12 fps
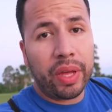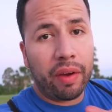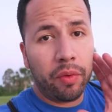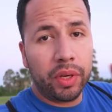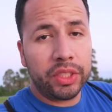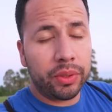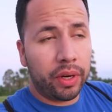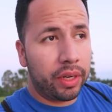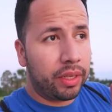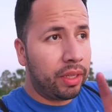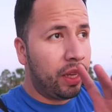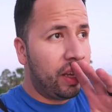We haven't went to
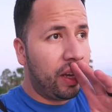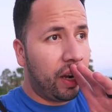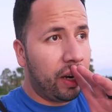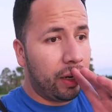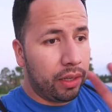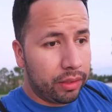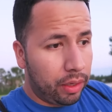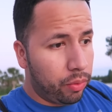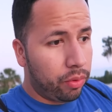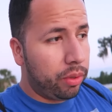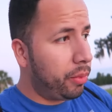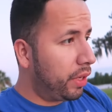our
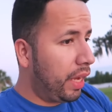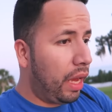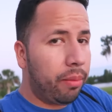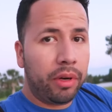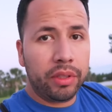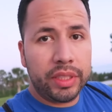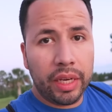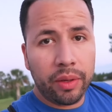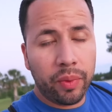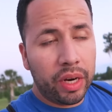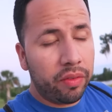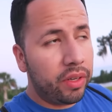room or cabin, our
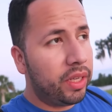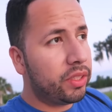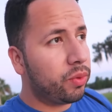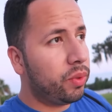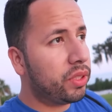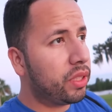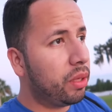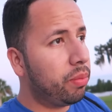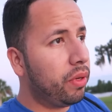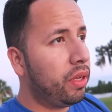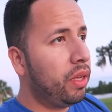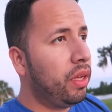tent, whatever it is where we're
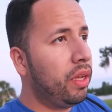sleeping.